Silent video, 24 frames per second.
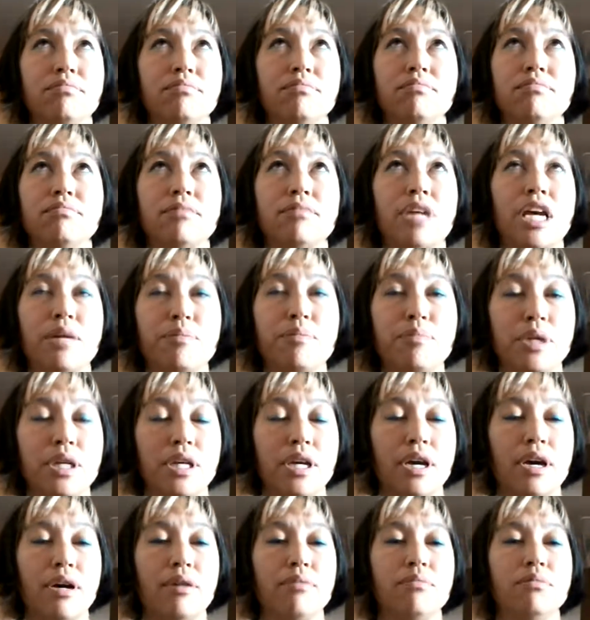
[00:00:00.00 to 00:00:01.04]
8
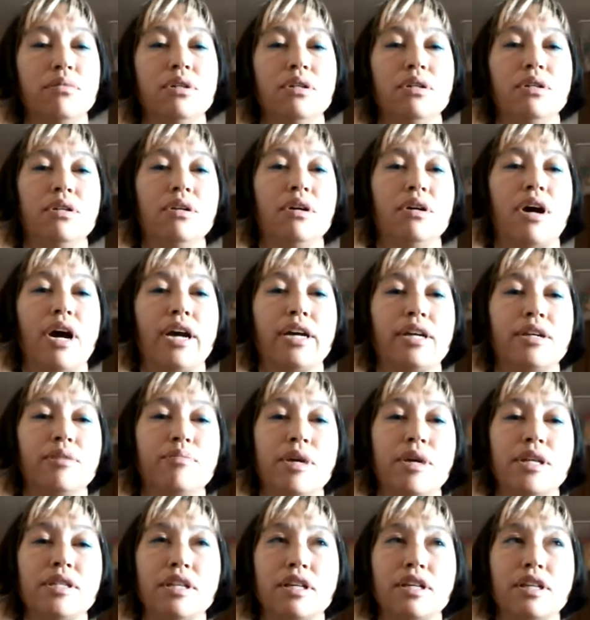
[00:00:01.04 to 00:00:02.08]
p.m., I can
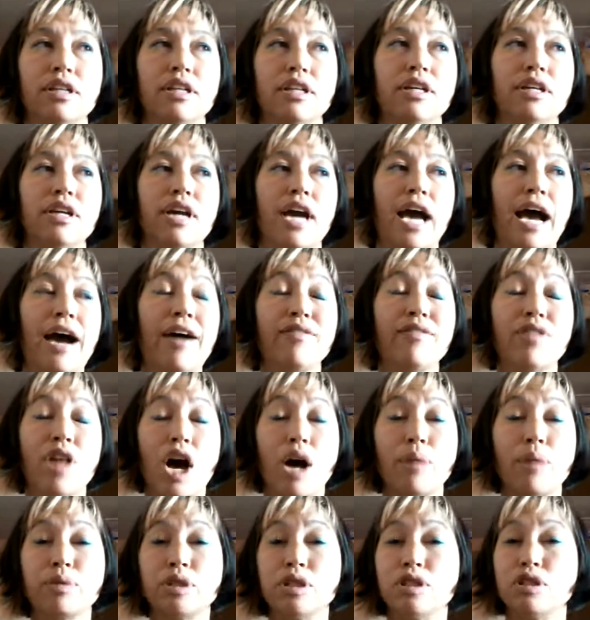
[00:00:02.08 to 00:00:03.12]
basically have the
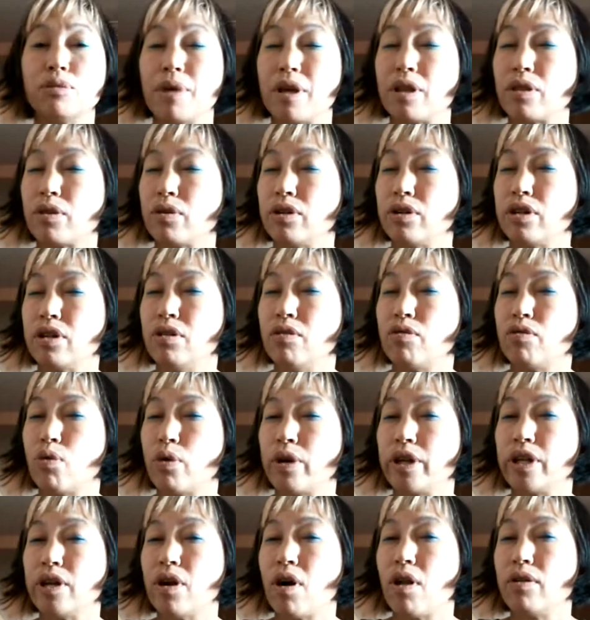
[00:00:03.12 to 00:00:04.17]
option to make $30 to
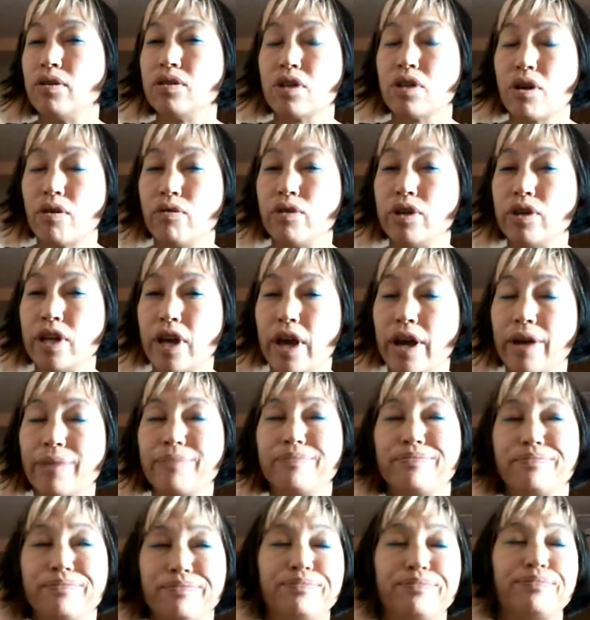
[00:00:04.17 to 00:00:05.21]
$40 every day
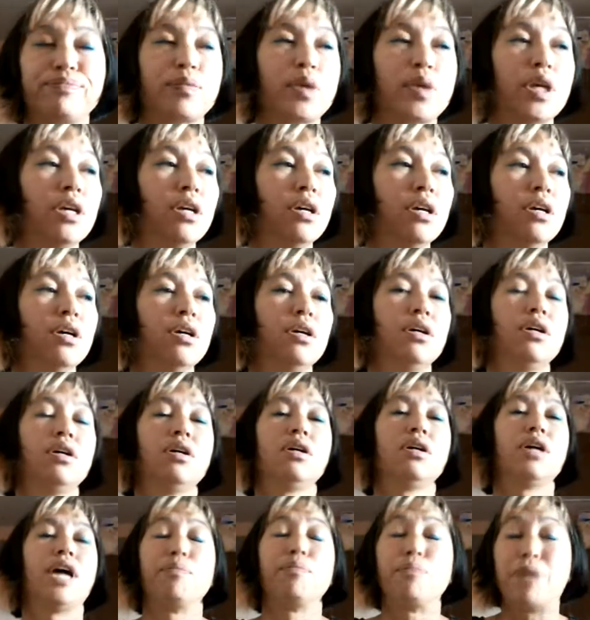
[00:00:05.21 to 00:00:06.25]

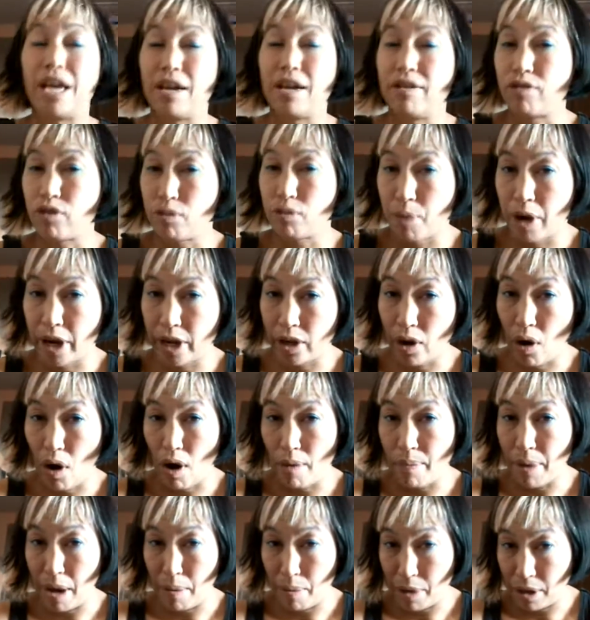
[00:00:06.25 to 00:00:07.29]
and pay for my car
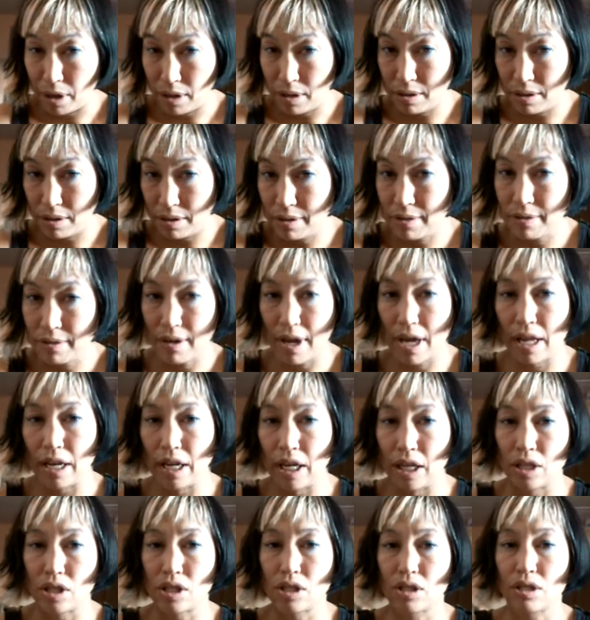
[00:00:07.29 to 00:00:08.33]
payments. And
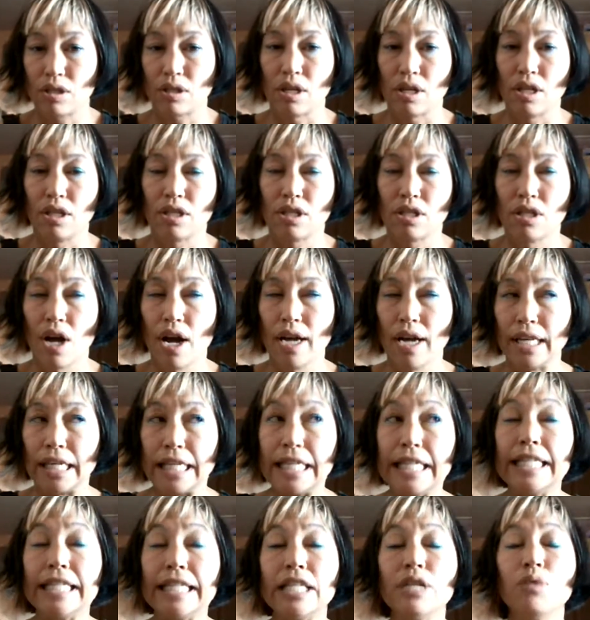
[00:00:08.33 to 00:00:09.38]
it's not
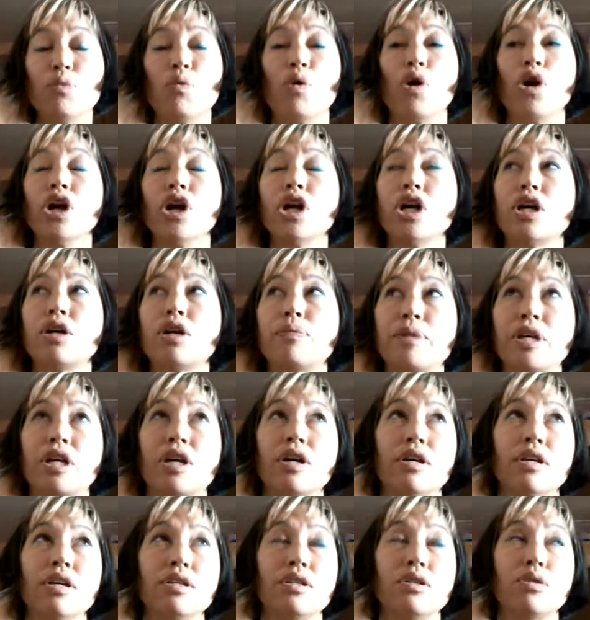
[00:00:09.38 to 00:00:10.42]
easy work
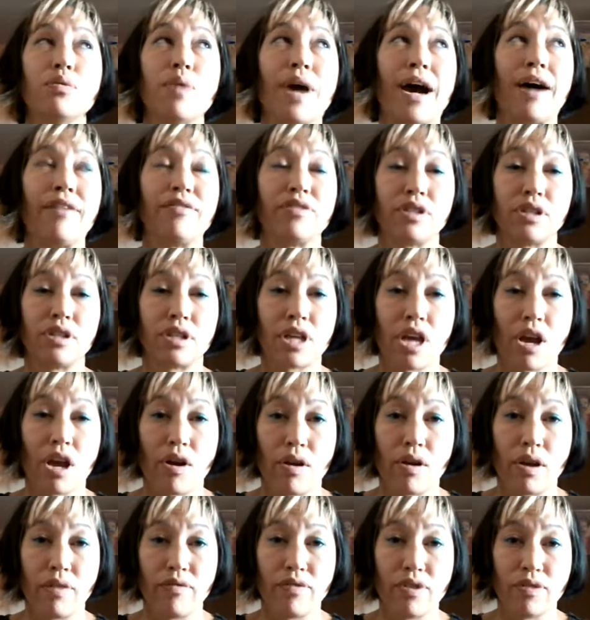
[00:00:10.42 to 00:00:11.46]
because you have to
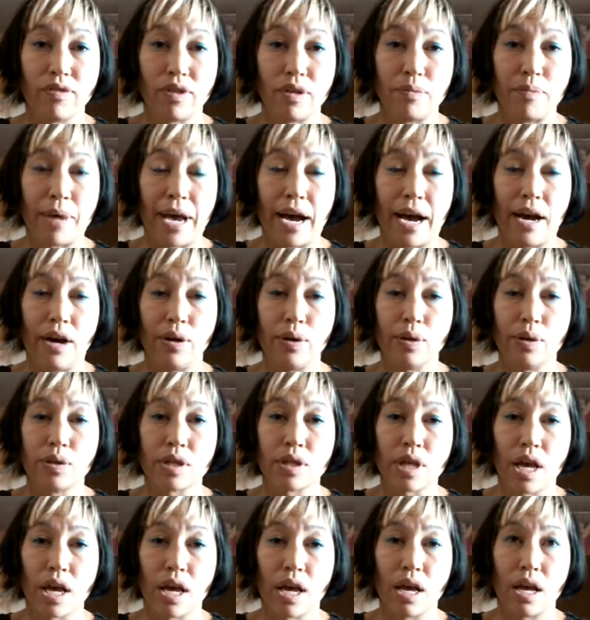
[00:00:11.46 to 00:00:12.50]
carry 50 pounds
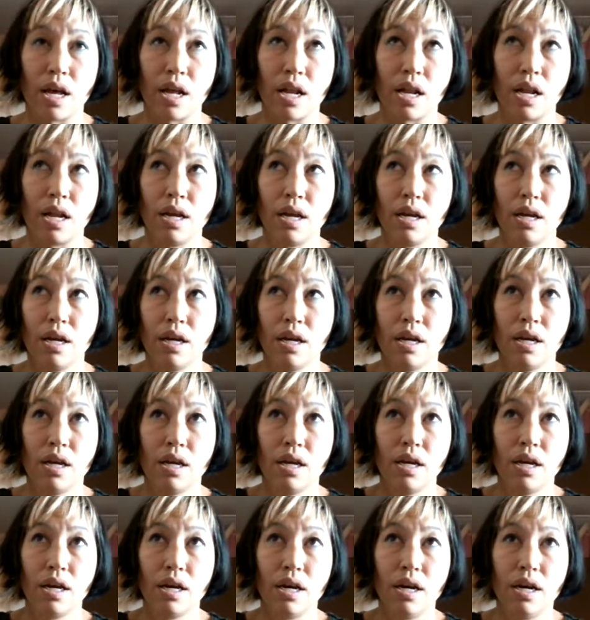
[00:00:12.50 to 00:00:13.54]
and
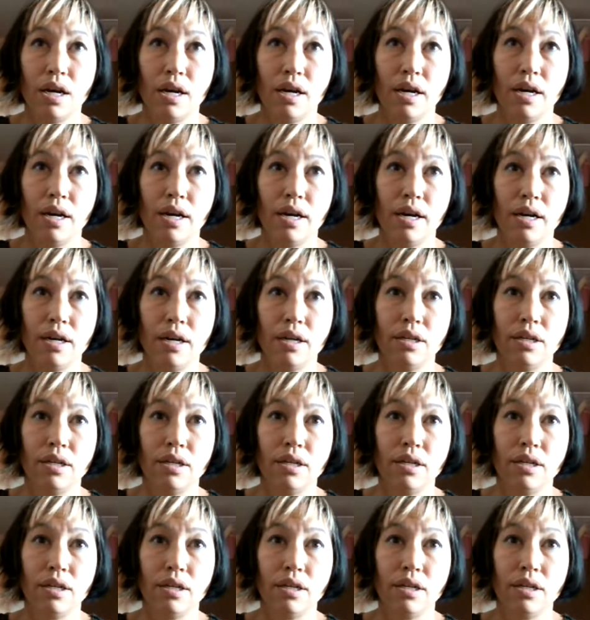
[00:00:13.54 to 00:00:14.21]
oh